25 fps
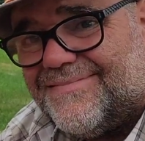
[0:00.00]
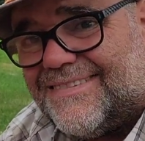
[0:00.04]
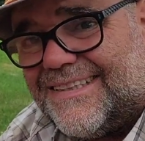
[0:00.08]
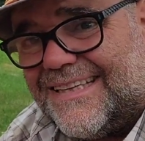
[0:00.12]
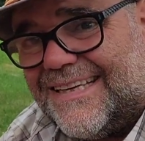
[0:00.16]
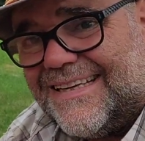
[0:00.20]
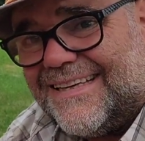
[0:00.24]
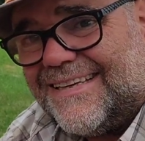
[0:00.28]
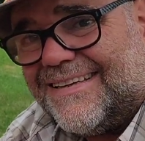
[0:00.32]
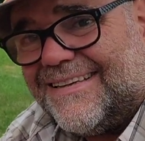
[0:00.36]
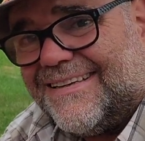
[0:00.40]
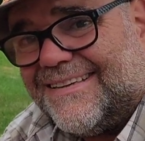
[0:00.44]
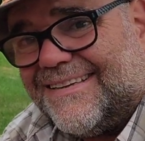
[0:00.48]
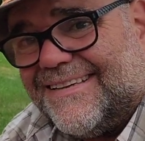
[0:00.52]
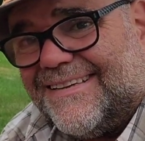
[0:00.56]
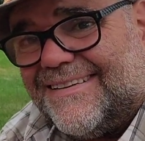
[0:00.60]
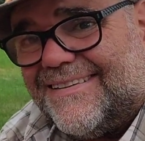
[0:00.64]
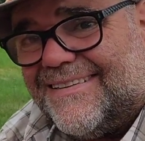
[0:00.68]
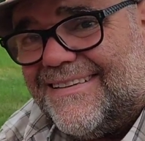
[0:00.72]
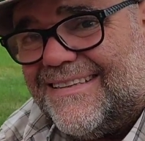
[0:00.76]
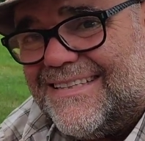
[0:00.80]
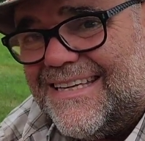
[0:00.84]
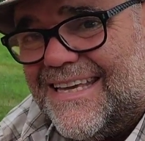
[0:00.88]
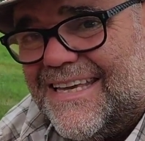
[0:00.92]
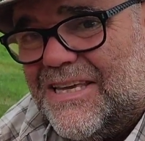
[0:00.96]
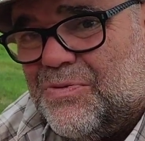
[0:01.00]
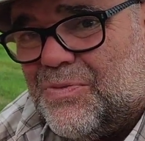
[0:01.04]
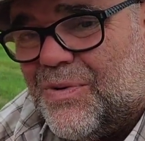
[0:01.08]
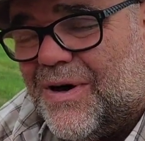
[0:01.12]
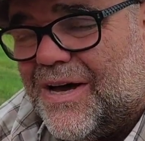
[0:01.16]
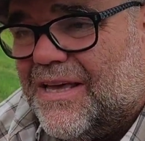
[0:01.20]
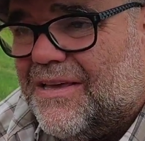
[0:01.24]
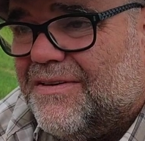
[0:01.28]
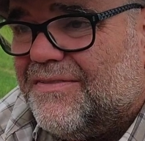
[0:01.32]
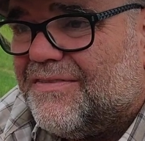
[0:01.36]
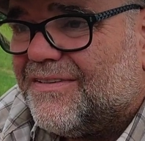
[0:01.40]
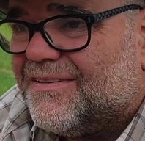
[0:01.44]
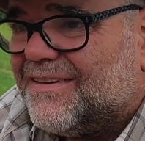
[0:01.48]
Yeah, and this heat
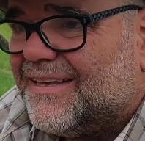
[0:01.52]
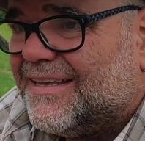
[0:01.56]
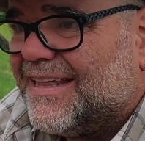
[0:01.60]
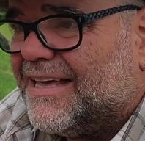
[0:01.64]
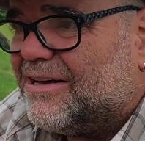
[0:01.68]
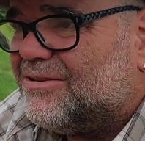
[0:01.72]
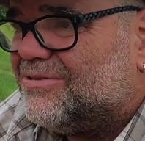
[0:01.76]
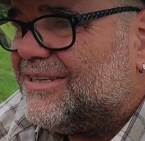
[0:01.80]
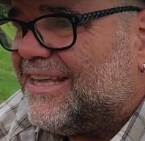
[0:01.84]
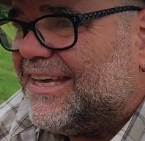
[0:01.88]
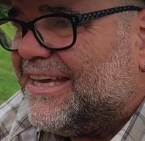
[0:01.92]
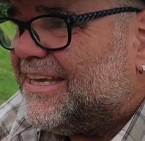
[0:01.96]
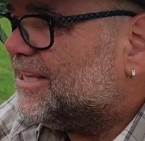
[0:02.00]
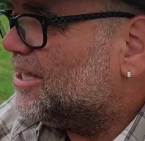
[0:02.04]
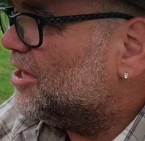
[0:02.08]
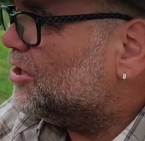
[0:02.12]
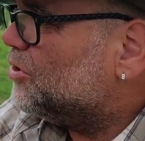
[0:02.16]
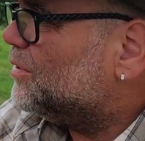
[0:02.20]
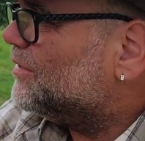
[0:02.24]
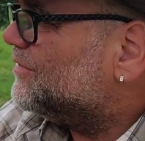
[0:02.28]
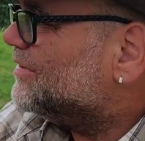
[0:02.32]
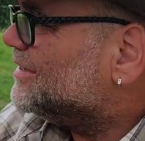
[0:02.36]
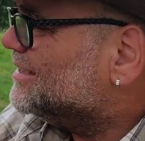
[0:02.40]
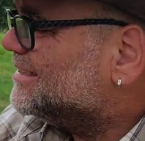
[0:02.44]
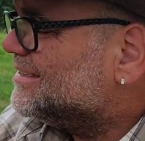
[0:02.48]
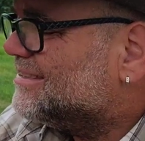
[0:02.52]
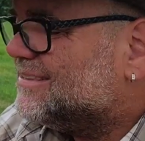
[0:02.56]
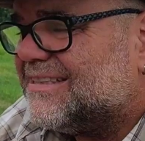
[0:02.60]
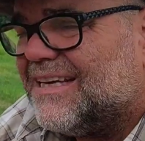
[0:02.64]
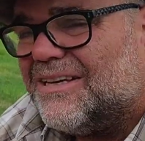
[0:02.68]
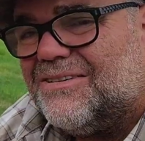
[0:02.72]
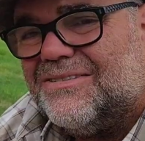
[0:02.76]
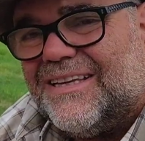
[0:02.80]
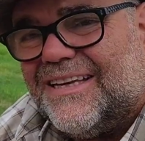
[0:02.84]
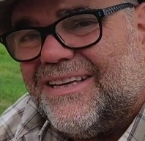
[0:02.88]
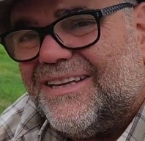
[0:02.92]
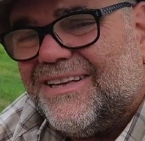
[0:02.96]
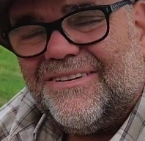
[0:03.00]
wave and El Nino of it is
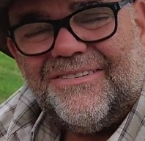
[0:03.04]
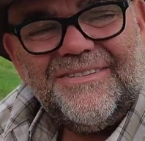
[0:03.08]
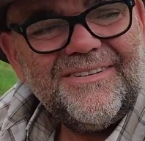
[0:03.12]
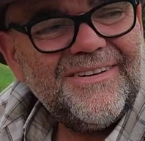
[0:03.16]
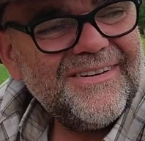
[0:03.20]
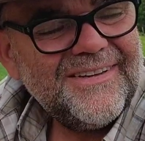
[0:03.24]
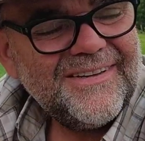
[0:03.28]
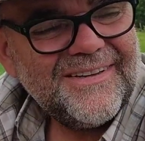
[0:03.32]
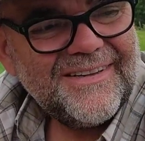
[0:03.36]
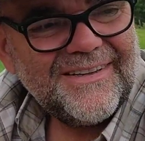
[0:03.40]
El Nino,